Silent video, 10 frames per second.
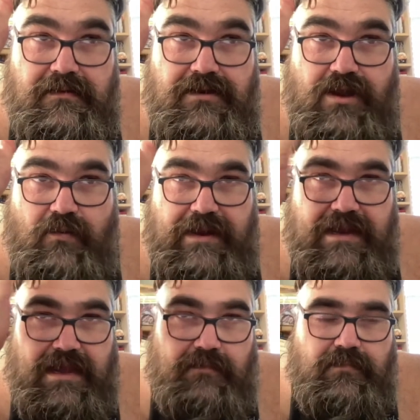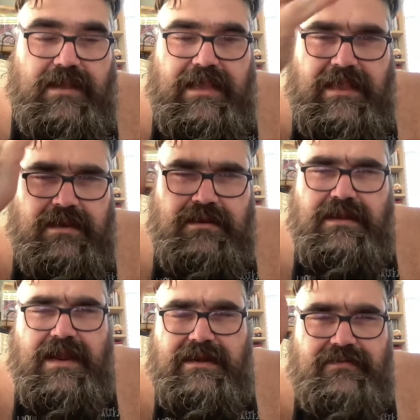knowing I'm in
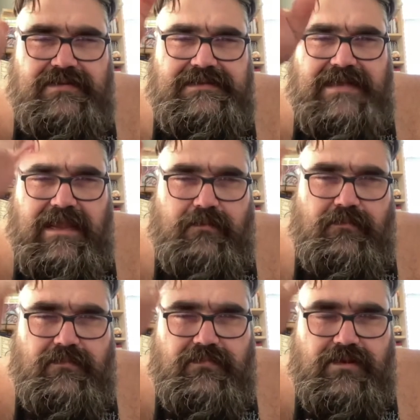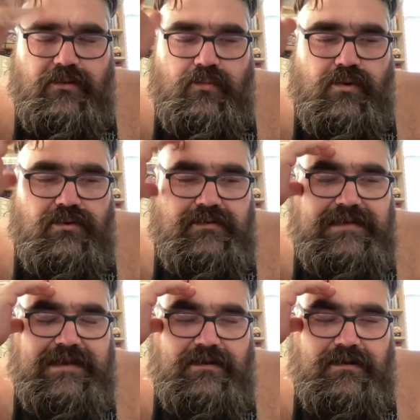kind of the same little world
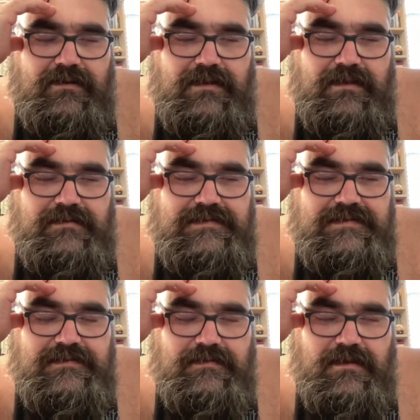here, it's